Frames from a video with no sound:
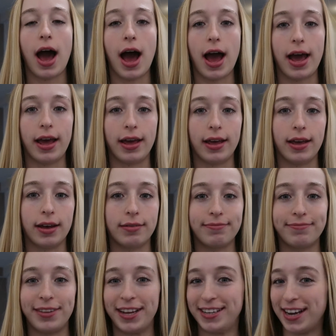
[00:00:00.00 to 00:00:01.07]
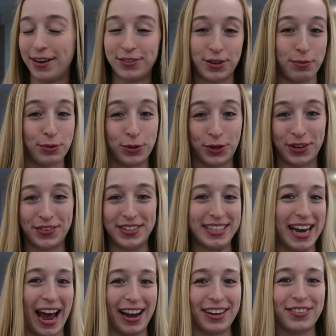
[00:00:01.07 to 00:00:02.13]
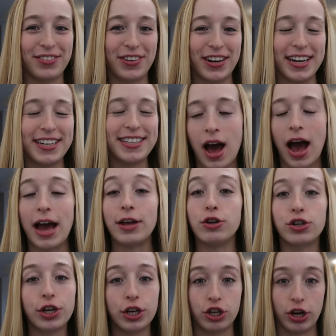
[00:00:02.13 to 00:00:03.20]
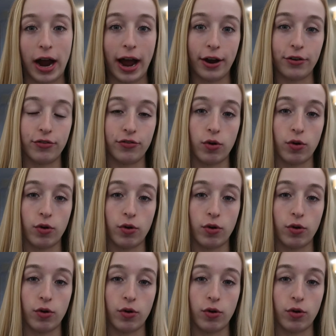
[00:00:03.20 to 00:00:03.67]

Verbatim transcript: I like to have some sort of snack, of course. I usually track